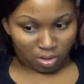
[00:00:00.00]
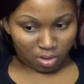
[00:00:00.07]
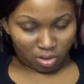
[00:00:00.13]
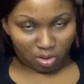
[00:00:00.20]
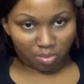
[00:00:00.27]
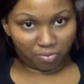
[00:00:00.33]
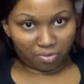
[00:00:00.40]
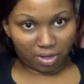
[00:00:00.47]

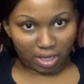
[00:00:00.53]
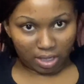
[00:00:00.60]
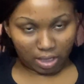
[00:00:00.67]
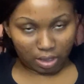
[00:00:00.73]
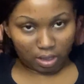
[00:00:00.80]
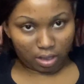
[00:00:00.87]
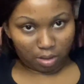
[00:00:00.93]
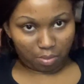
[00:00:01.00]
Hopefully I
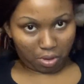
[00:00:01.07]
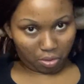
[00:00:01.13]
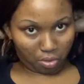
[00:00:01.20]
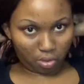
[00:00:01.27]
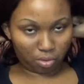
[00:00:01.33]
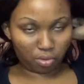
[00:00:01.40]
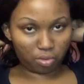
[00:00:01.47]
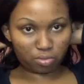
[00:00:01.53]
can get my
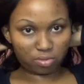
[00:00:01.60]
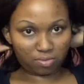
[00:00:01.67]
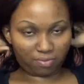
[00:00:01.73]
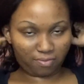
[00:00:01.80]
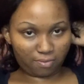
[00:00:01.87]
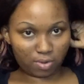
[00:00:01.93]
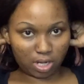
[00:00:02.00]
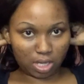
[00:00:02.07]
corners
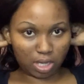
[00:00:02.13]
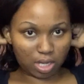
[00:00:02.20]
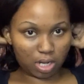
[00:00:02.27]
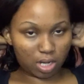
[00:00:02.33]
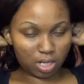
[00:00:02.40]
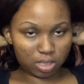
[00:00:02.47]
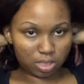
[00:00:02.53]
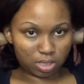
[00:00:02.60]
fully in
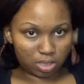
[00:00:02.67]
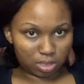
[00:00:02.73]
it